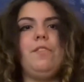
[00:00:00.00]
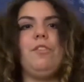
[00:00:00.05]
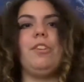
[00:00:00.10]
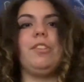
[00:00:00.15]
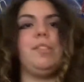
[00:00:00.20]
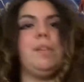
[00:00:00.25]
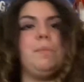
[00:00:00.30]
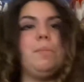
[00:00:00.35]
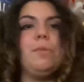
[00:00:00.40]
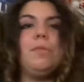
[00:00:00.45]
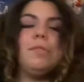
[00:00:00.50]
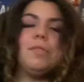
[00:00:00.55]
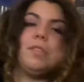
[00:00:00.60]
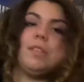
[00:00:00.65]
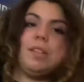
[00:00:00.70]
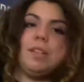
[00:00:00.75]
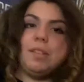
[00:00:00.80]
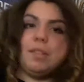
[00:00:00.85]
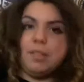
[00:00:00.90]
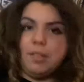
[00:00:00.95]
For example,
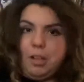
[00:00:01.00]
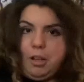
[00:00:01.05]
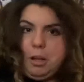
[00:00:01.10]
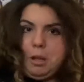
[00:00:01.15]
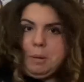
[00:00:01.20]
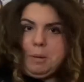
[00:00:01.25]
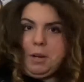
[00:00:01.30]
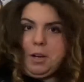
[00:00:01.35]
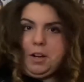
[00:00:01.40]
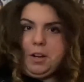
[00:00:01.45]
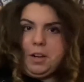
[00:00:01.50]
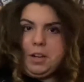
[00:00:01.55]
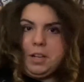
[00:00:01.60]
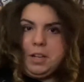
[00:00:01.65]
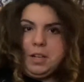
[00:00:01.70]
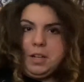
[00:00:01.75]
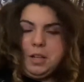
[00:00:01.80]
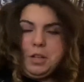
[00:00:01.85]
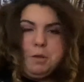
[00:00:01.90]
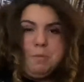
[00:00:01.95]
see this skull out here?
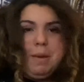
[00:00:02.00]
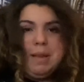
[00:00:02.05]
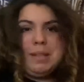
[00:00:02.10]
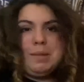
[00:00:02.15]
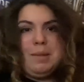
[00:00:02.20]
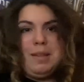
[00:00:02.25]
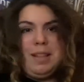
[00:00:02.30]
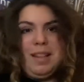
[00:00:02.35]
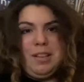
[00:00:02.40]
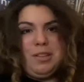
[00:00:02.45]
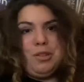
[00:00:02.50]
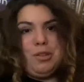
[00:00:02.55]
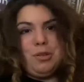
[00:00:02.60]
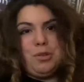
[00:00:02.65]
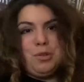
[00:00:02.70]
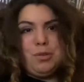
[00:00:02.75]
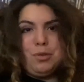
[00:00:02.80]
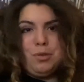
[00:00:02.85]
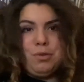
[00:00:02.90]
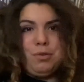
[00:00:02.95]
Make something that's
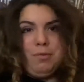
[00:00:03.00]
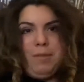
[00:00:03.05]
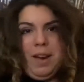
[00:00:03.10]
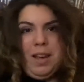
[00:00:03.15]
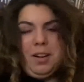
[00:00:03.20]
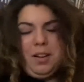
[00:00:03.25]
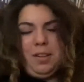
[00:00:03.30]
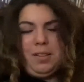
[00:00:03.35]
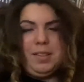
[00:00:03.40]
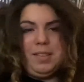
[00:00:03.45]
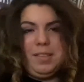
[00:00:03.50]
just straight on the